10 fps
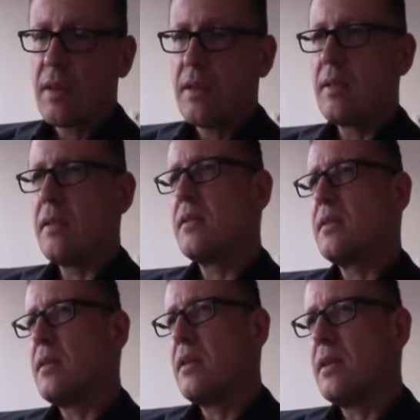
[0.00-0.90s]

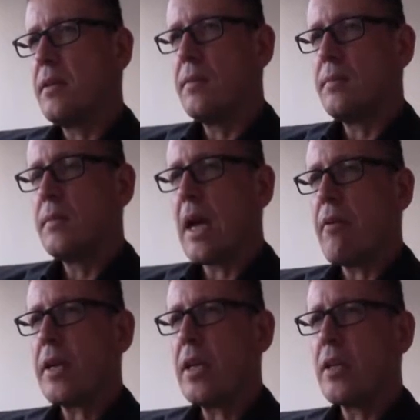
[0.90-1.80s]
This
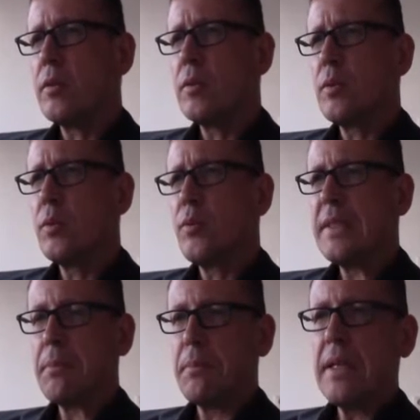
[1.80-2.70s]
directly goes to
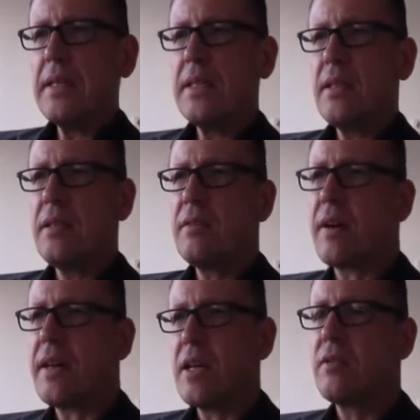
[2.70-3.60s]
feasibility,
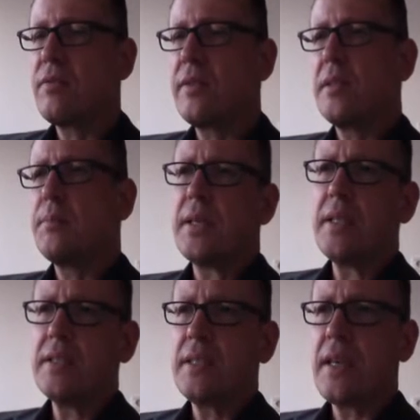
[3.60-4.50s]
financial
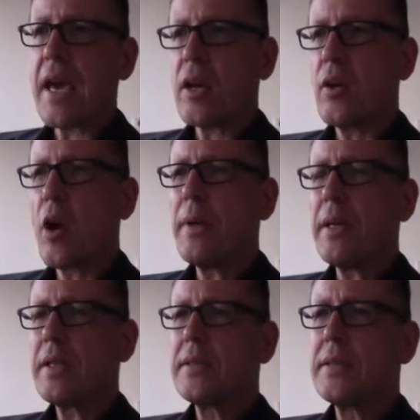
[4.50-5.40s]
feasibility,
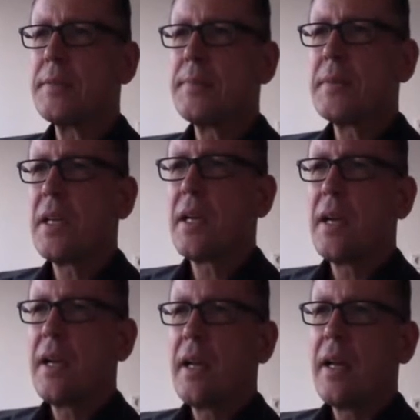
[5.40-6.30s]
economics,
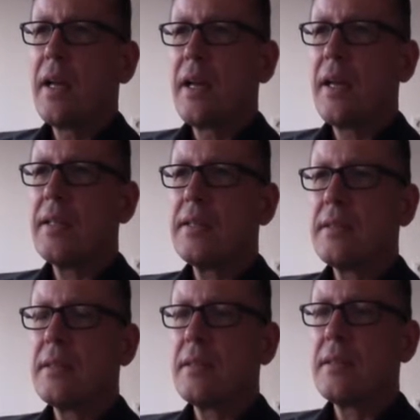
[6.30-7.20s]
and
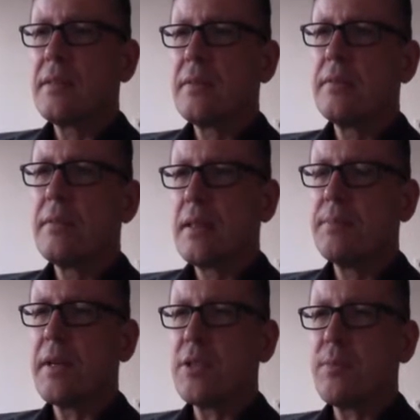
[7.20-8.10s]
as
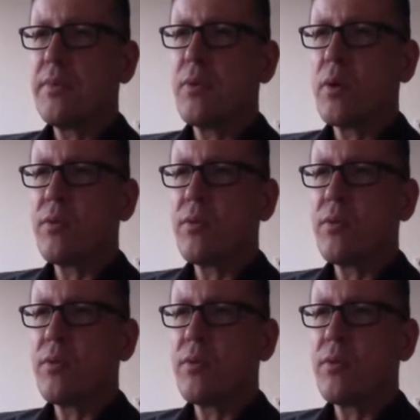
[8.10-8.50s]
mentioned before,